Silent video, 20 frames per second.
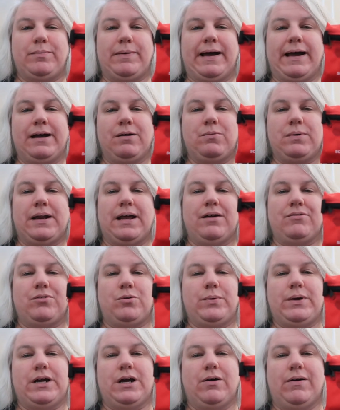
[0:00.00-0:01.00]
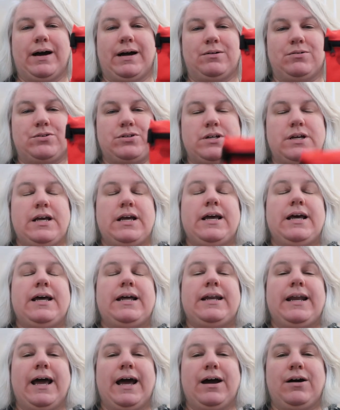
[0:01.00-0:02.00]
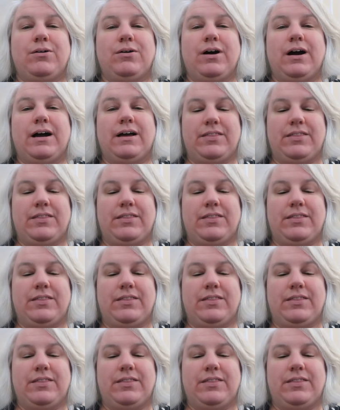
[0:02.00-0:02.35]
bag whenever we go out. Now,